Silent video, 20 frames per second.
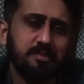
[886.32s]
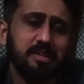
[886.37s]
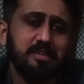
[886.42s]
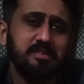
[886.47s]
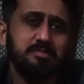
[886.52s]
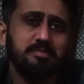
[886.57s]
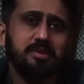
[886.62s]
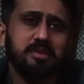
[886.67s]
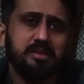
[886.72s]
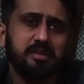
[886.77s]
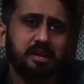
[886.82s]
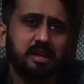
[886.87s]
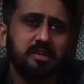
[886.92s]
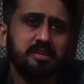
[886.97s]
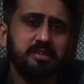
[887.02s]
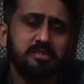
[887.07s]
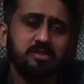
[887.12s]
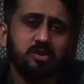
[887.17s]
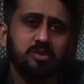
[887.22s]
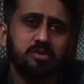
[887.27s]
flash
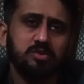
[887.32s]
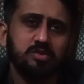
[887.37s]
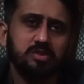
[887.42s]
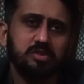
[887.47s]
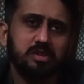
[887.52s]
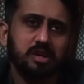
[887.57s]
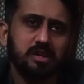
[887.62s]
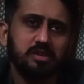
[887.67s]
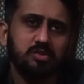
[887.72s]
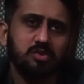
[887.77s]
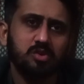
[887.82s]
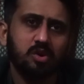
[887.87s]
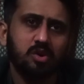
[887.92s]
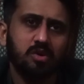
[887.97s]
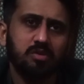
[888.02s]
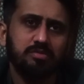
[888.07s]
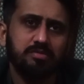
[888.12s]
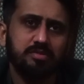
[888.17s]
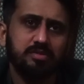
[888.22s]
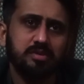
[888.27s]
light is also the sign
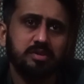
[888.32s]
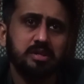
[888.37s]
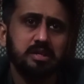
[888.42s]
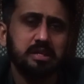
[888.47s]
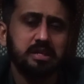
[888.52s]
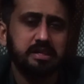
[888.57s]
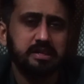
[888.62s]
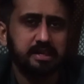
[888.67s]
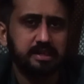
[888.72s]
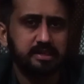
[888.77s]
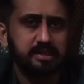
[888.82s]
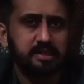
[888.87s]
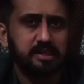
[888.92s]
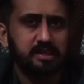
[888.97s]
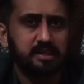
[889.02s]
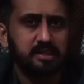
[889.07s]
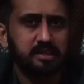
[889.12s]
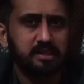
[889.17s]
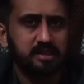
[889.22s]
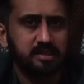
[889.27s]
of
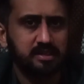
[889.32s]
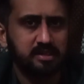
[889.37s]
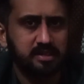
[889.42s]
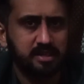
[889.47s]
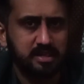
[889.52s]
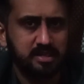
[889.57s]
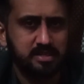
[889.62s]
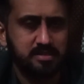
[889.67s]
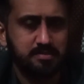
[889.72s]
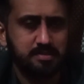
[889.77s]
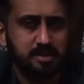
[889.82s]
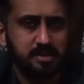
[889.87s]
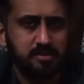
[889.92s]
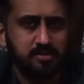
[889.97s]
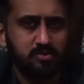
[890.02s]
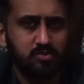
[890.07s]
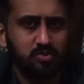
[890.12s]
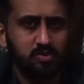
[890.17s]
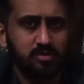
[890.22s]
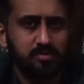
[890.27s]
retinal
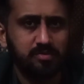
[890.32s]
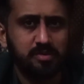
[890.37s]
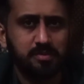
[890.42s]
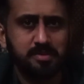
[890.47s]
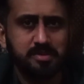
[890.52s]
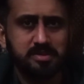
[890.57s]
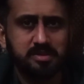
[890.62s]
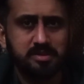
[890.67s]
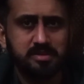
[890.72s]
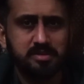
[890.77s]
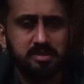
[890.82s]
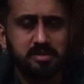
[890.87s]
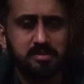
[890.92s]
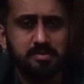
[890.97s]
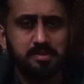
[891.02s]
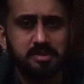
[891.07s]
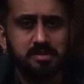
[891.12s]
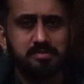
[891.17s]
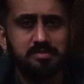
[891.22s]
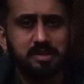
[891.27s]
detachment. So if the patient is
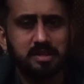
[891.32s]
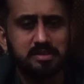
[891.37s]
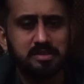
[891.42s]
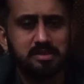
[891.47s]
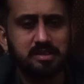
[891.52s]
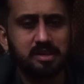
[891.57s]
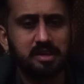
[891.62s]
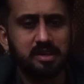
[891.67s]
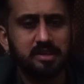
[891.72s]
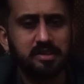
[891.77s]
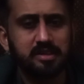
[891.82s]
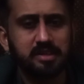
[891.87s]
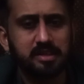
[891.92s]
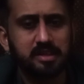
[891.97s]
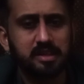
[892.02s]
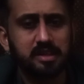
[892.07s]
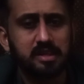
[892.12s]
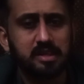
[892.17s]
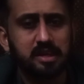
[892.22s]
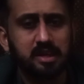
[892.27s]
experiencing flashing light,
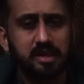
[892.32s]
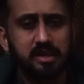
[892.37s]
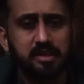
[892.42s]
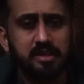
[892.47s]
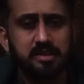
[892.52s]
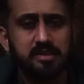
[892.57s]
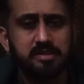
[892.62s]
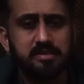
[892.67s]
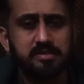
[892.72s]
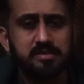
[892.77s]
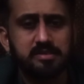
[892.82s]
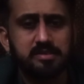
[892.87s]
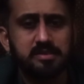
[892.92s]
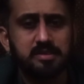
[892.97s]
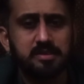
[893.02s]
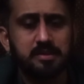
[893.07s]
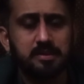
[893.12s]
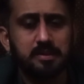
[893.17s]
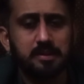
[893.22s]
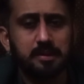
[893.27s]
it is
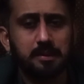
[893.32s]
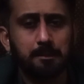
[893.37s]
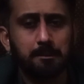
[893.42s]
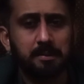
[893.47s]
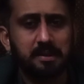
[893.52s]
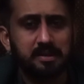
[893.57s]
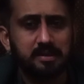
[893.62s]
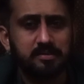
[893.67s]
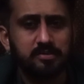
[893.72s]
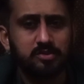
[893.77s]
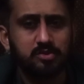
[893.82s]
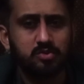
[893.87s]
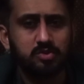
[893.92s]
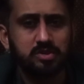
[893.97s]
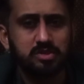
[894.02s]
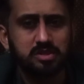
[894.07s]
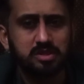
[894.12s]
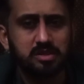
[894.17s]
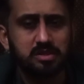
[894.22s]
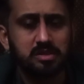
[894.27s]
a painless
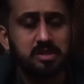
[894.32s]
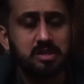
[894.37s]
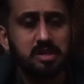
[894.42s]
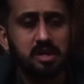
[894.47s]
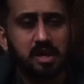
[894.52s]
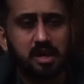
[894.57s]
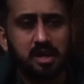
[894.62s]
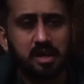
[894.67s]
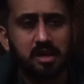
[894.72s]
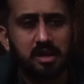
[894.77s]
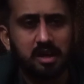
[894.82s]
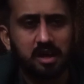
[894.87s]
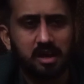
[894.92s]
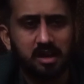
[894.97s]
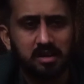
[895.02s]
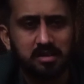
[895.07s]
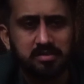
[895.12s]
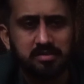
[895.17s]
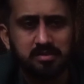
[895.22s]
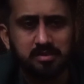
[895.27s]
situation.
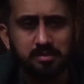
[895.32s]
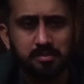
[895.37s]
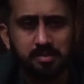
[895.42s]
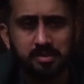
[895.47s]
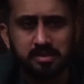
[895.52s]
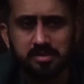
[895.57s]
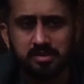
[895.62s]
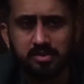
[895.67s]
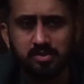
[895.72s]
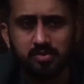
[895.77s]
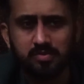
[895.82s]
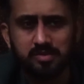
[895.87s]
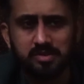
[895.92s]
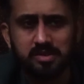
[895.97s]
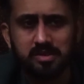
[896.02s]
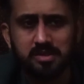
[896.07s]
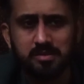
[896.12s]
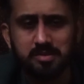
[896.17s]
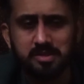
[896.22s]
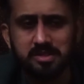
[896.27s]
Ask the patient to
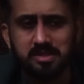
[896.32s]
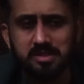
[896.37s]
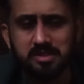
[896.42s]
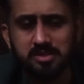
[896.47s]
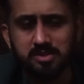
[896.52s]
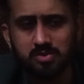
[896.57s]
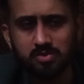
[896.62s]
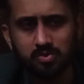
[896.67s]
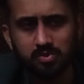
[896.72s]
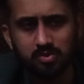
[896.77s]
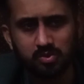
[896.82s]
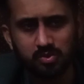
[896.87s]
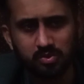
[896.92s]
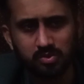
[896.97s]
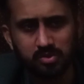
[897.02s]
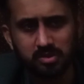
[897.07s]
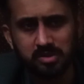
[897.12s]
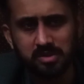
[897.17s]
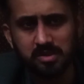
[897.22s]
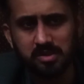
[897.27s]
visit immediately
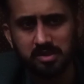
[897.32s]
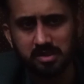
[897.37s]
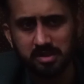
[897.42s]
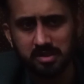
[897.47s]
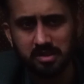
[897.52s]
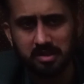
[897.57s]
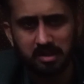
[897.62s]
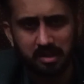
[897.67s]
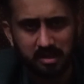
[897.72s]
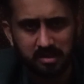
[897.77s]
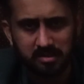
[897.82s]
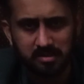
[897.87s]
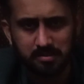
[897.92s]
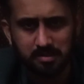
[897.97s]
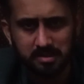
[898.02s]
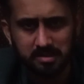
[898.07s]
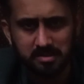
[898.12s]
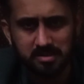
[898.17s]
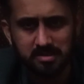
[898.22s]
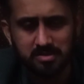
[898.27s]
to the eye
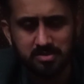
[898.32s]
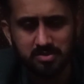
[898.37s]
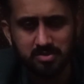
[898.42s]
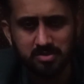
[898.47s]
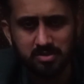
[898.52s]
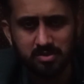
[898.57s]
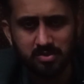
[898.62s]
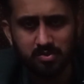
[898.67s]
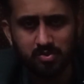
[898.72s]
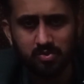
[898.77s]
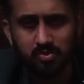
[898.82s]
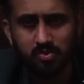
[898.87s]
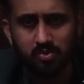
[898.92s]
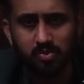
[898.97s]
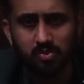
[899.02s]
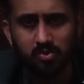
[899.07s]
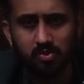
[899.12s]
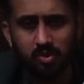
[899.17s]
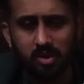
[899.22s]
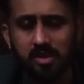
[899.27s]
specialist
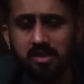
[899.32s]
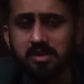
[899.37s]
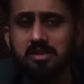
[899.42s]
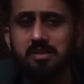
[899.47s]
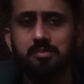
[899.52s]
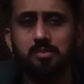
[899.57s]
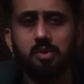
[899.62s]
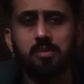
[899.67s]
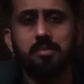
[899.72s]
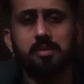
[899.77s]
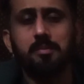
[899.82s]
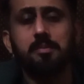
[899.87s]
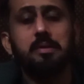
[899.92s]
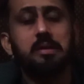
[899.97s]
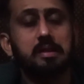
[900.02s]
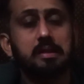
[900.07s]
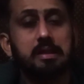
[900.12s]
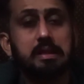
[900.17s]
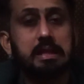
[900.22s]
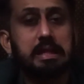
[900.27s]
to correct the problem,